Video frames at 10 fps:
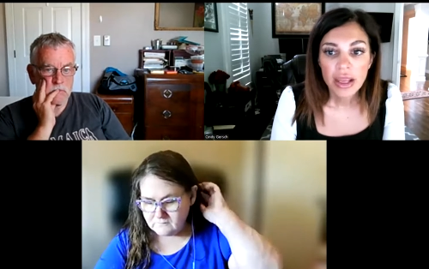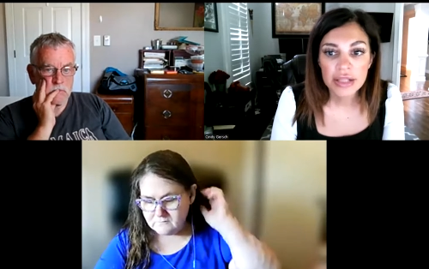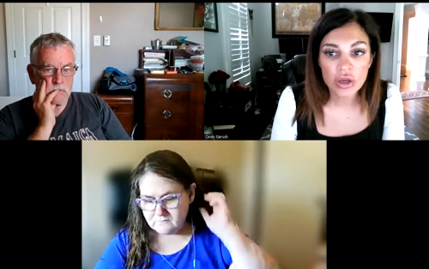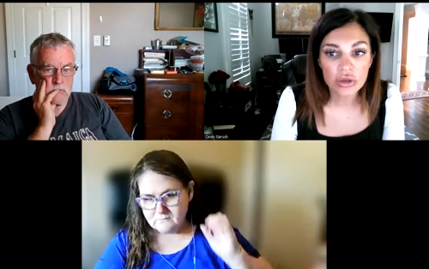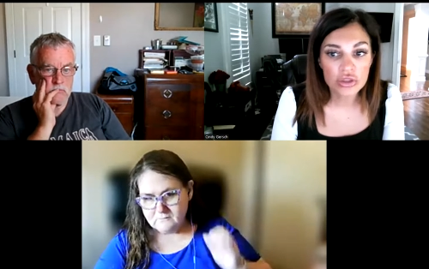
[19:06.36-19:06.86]

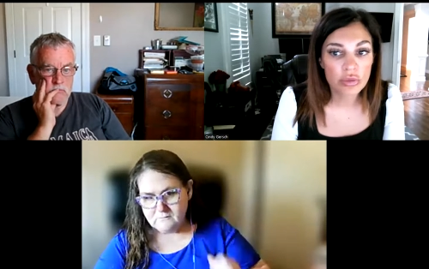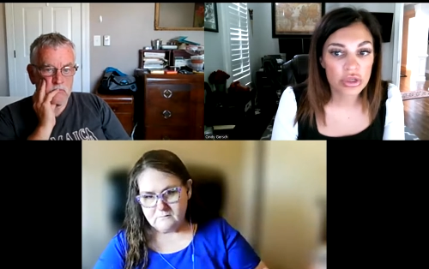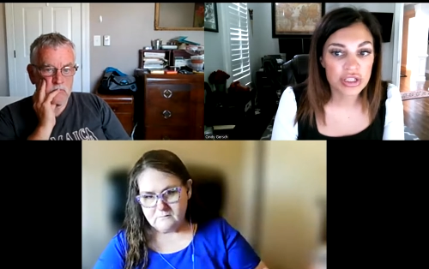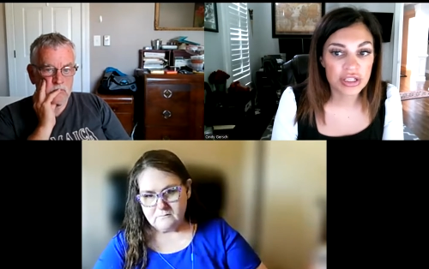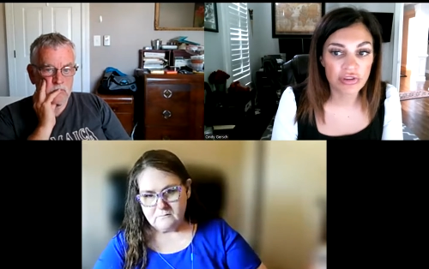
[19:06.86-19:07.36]
Speaker 1: It's also
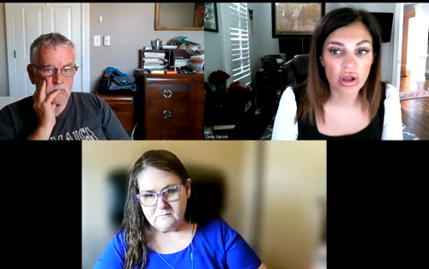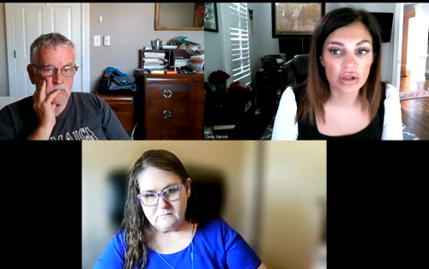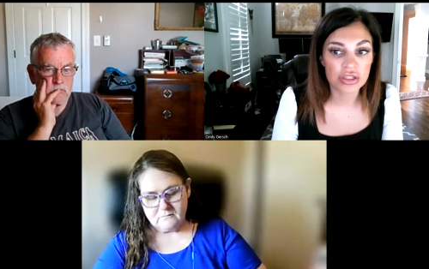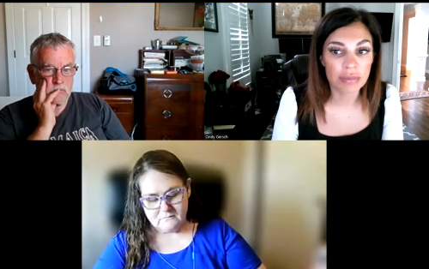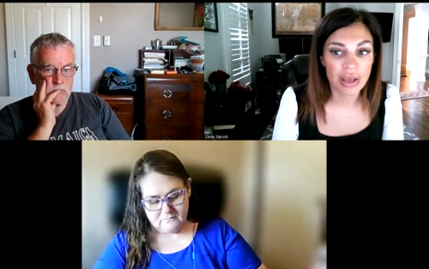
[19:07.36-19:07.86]
more
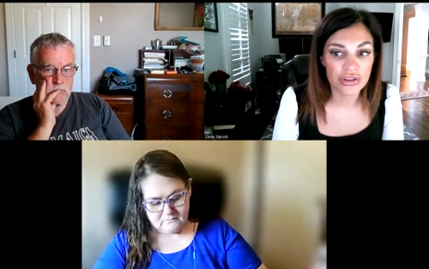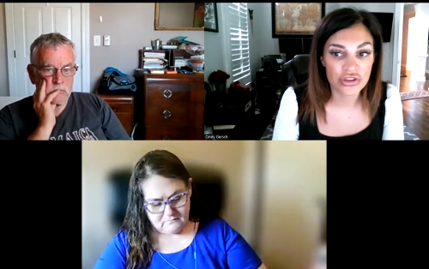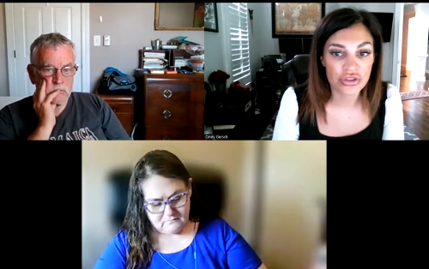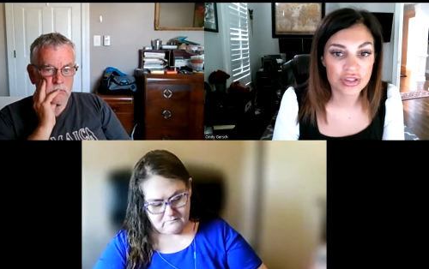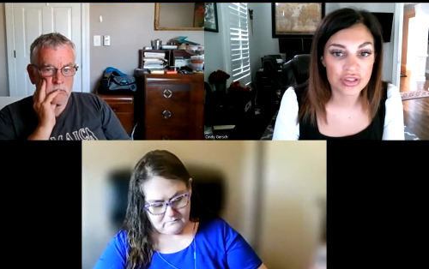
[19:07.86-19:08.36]
difficult to
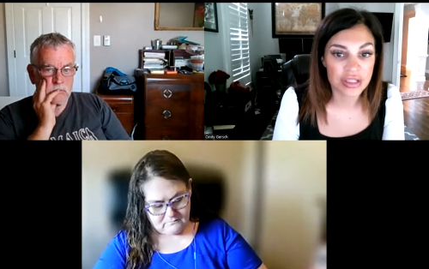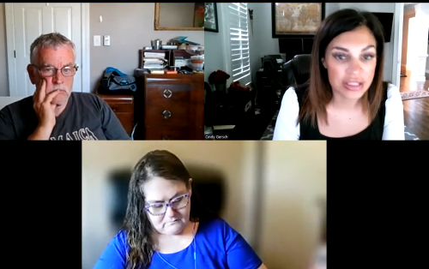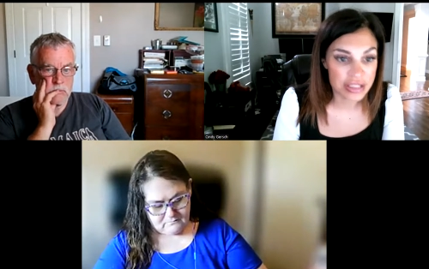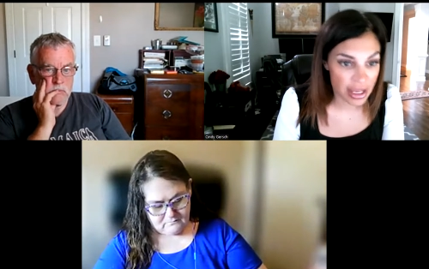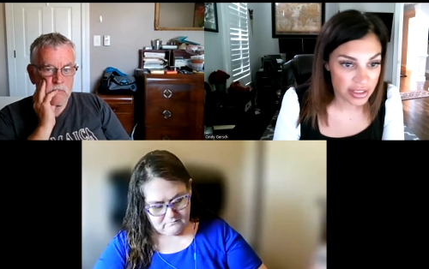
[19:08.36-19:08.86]
measure the
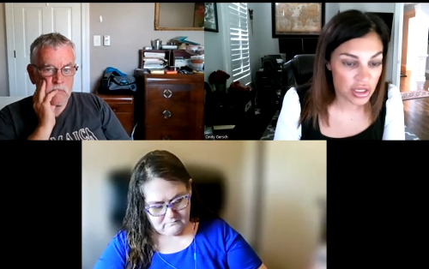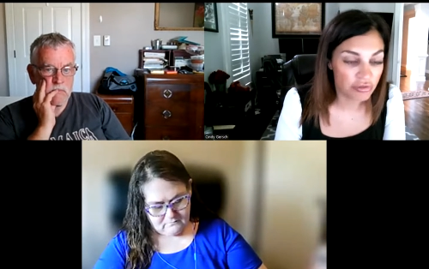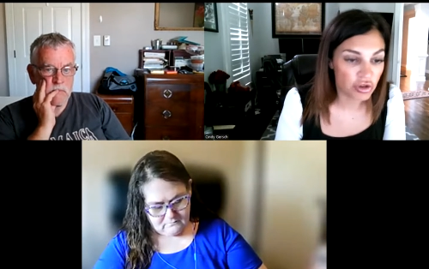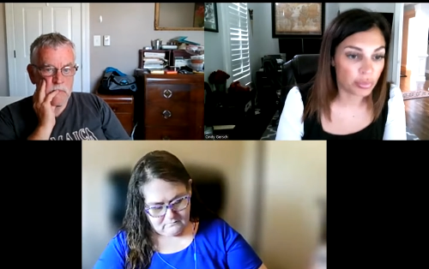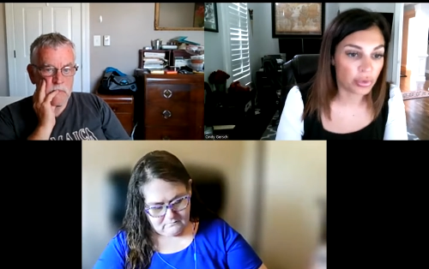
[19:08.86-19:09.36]
success
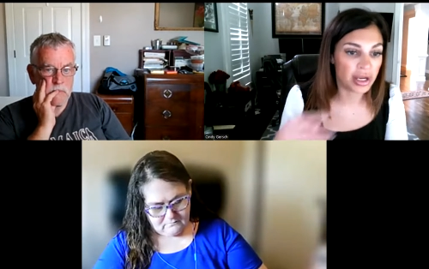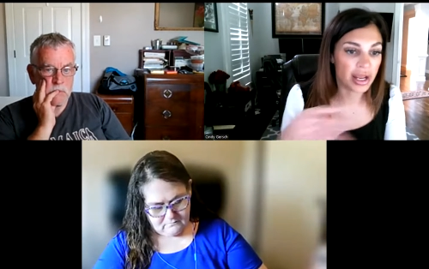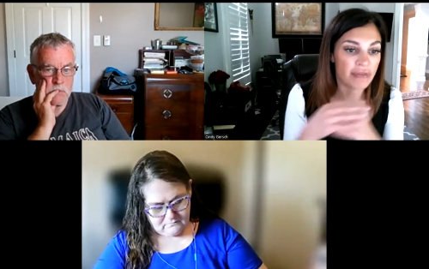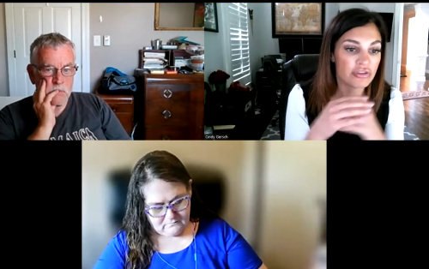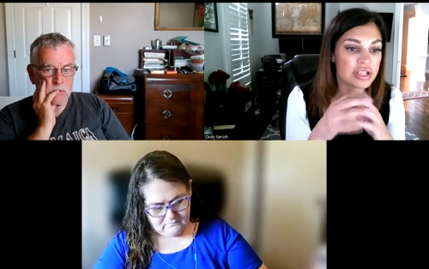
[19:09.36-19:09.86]
of your
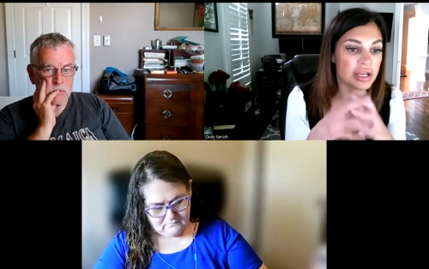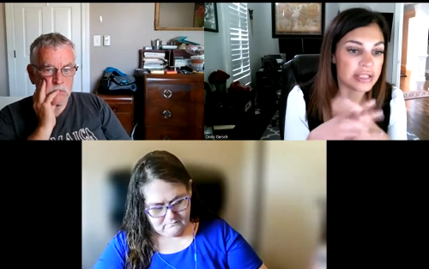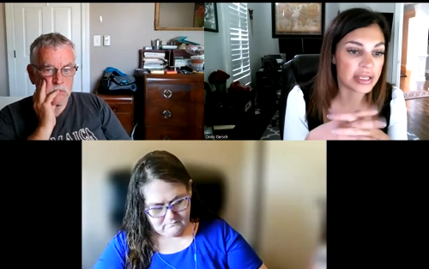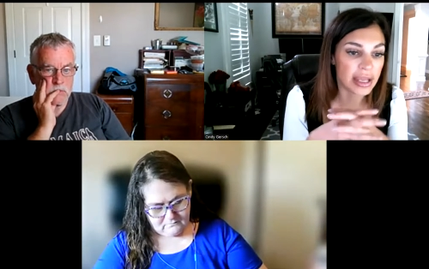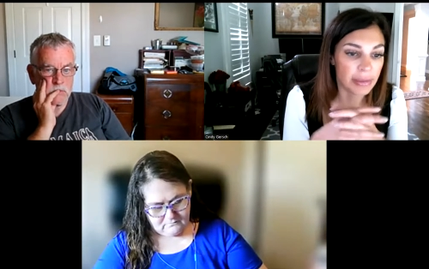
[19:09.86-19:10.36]
print
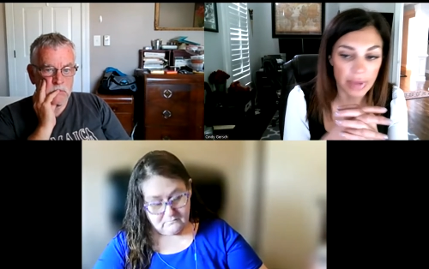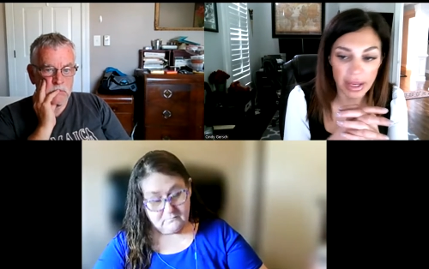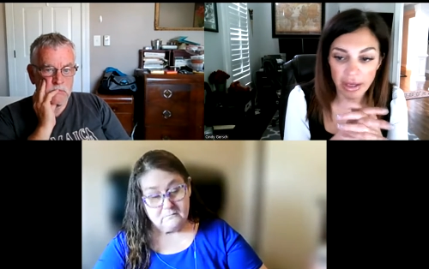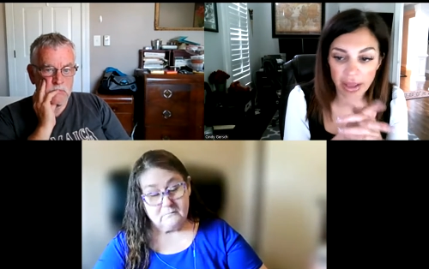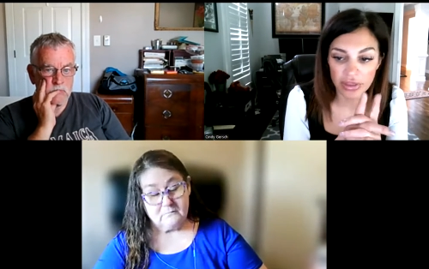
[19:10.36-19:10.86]
advertising
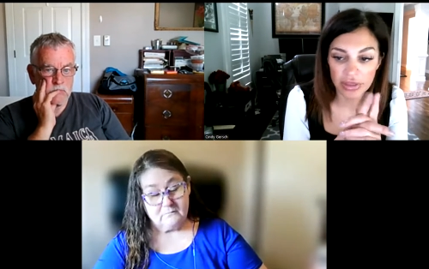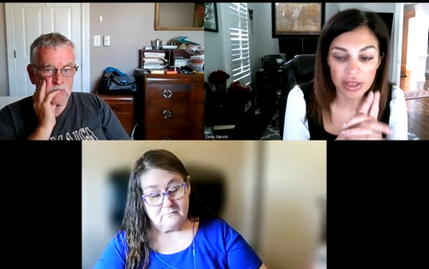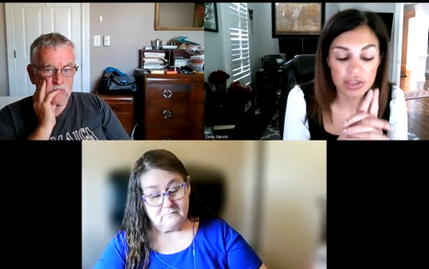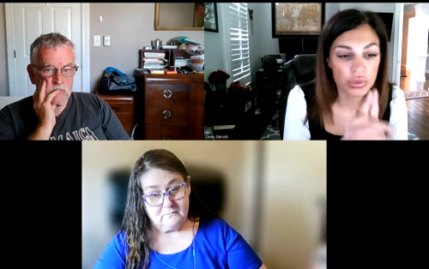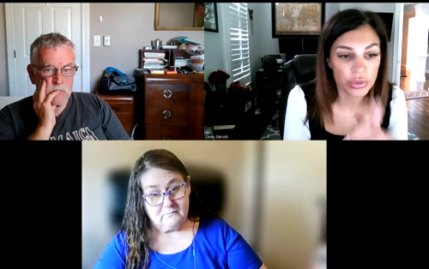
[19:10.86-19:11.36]
campaign. I
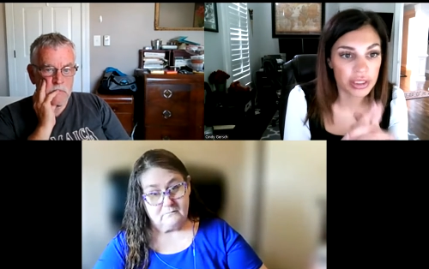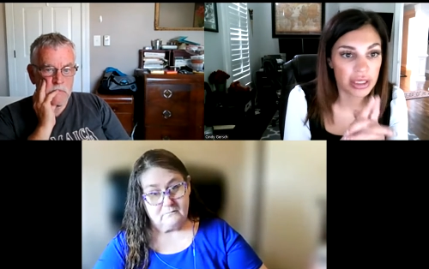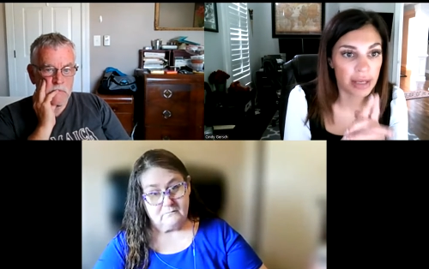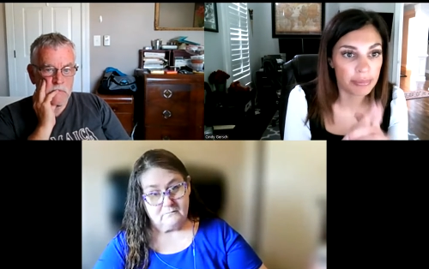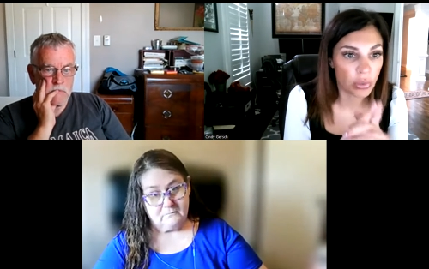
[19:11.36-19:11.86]
think that's
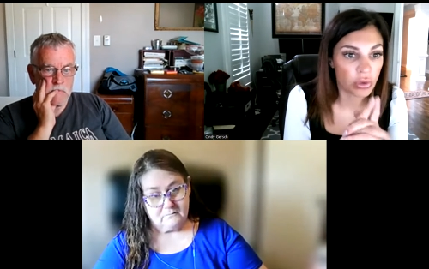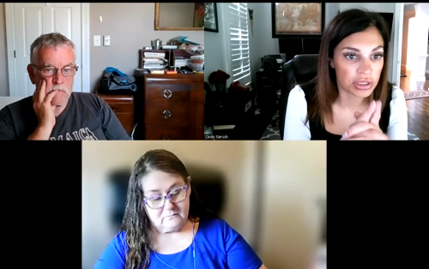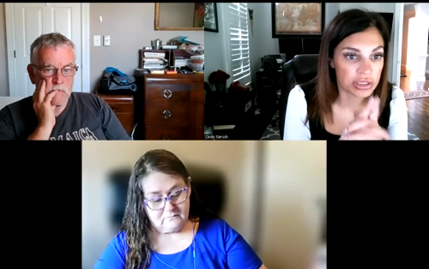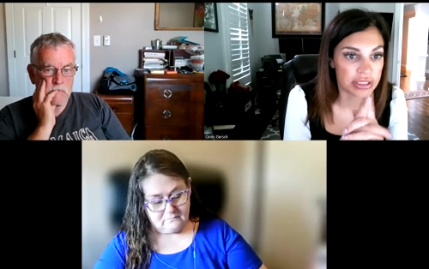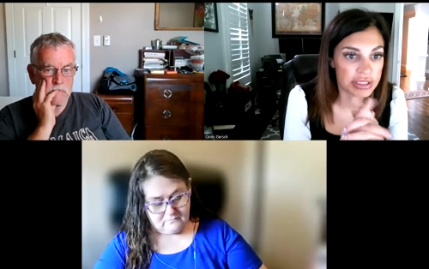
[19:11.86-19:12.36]
really
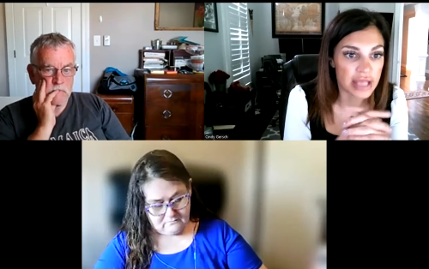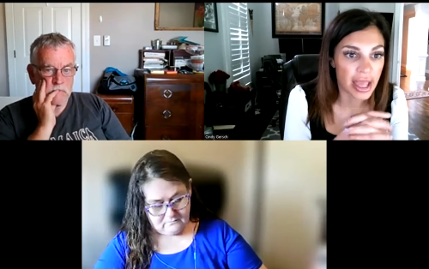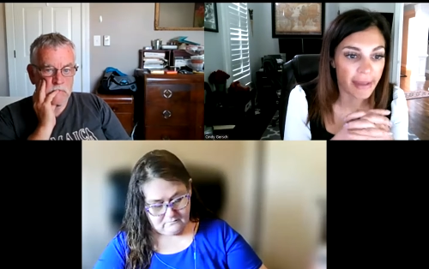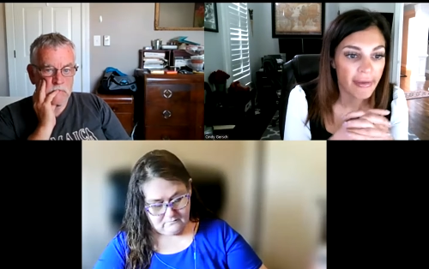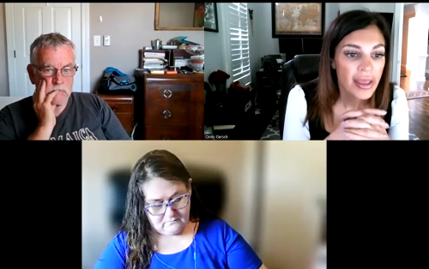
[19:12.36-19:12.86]
important to
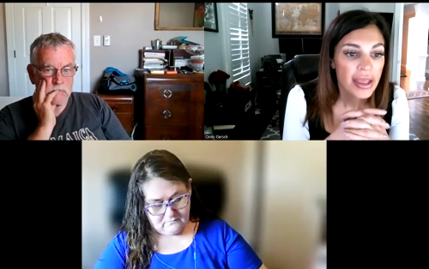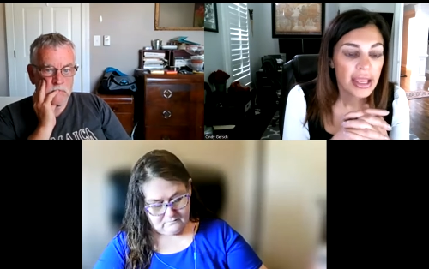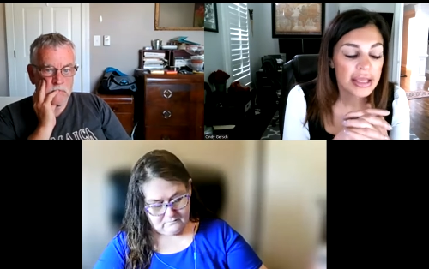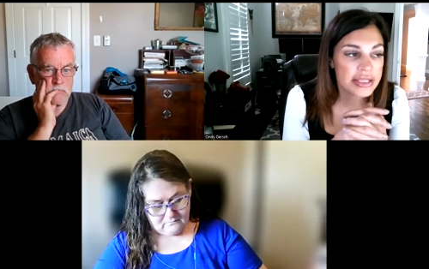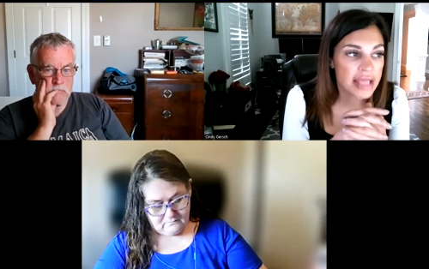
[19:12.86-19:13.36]
say
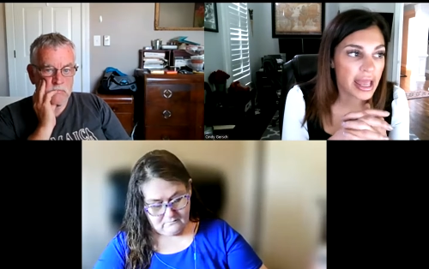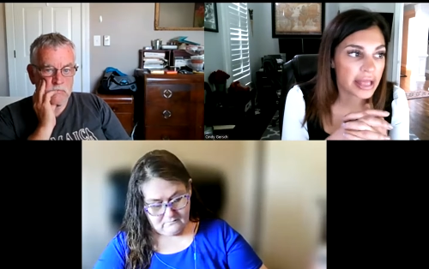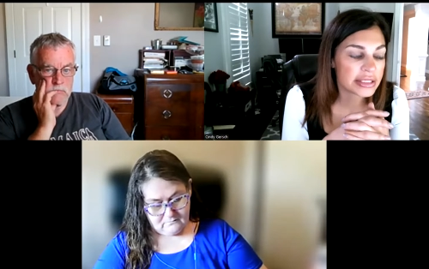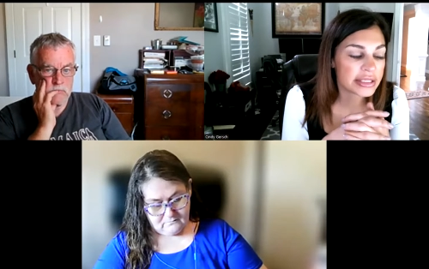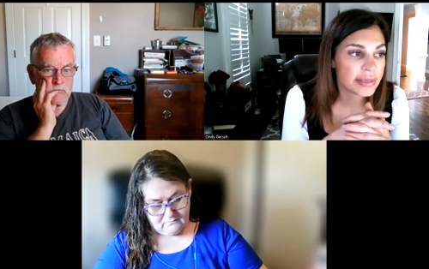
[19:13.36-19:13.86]
is
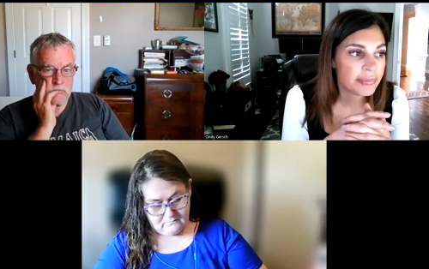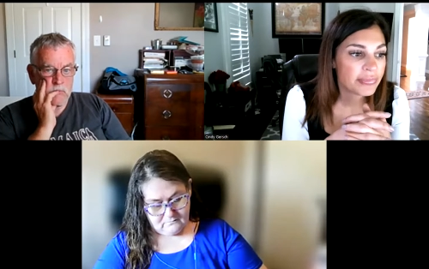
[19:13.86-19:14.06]
that